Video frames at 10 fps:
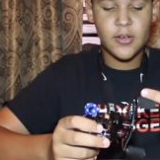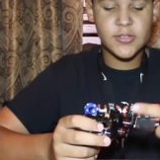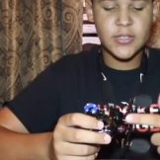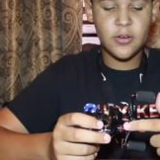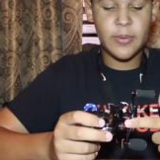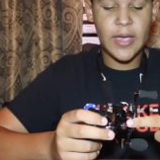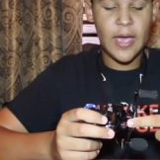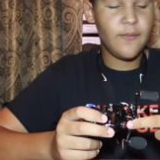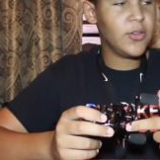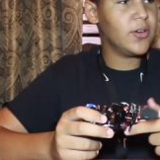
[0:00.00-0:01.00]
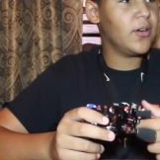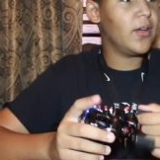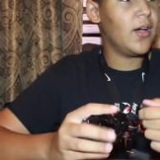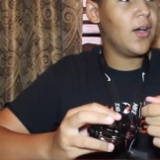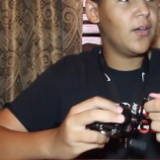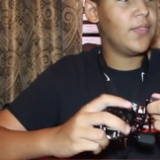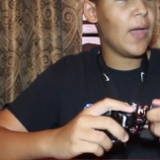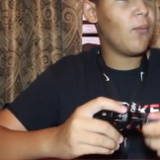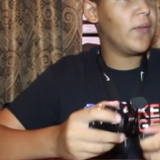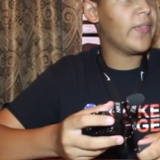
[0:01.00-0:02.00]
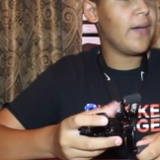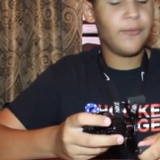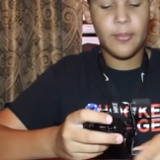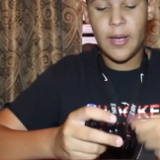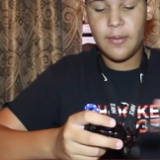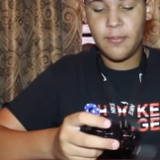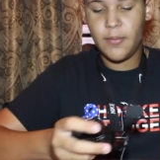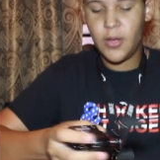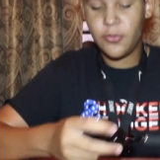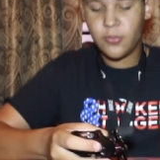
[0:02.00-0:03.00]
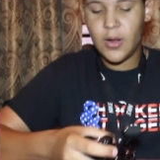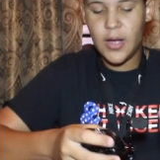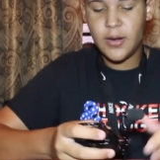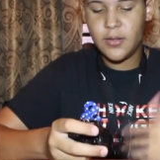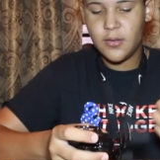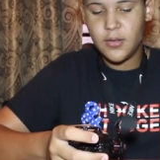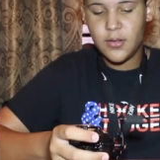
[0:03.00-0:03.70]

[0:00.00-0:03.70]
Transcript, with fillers: was a little bit heavier. Uh, I want that for my other rod